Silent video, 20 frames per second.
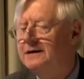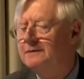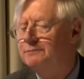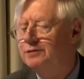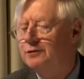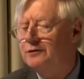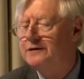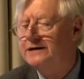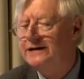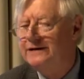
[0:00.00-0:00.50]

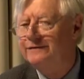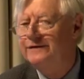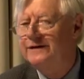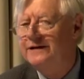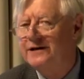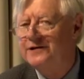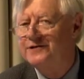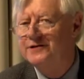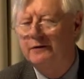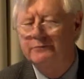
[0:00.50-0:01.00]
poorly
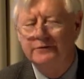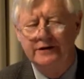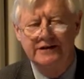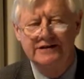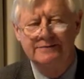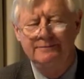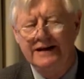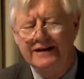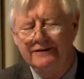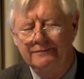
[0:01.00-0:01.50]
finished
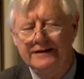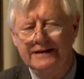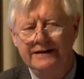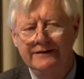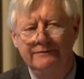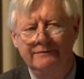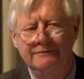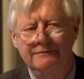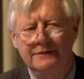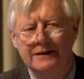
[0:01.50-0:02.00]
objects may have been
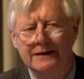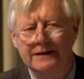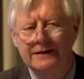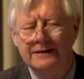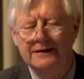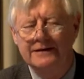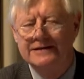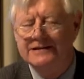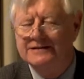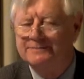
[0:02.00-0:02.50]
even
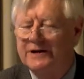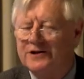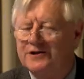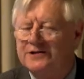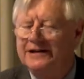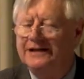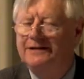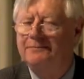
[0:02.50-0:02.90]
specially